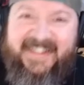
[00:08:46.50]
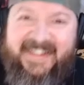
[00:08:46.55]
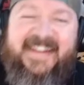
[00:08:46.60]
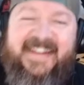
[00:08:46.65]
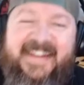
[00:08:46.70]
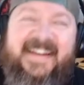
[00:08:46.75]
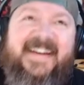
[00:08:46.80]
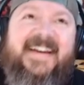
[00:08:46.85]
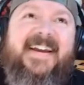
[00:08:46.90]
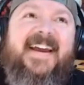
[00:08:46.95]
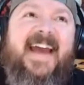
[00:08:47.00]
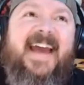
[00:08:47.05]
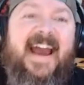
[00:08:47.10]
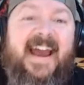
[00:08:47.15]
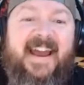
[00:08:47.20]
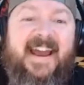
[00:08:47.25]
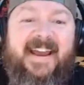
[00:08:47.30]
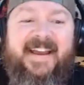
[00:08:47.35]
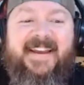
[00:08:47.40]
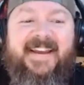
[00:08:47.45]

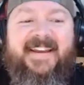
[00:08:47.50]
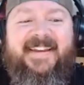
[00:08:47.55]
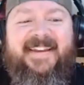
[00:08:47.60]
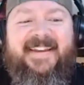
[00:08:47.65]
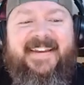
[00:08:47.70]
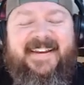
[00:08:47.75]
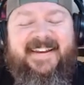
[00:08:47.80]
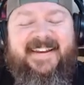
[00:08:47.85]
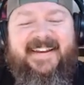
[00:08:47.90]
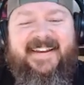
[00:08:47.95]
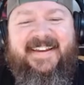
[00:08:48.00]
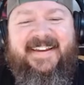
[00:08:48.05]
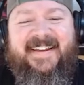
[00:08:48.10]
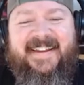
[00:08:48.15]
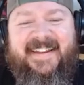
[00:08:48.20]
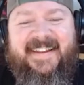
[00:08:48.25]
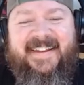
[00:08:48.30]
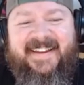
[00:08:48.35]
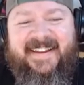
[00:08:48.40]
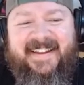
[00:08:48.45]

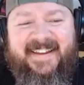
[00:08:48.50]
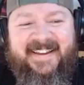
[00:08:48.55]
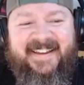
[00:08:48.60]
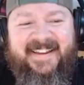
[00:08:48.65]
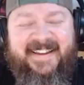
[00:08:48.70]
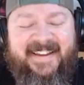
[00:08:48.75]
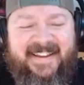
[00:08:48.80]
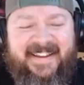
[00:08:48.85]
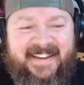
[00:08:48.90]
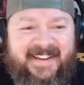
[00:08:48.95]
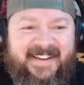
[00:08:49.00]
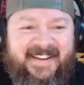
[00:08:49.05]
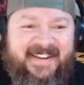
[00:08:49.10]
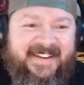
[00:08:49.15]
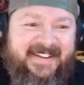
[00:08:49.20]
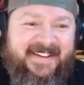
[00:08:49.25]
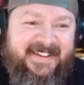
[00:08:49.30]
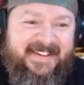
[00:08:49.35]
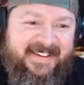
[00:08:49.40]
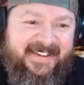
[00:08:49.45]

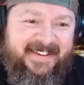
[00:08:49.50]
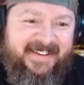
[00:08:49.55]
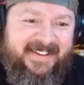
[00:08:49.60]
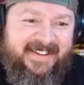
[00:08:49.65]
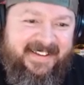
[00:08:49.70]
(silent)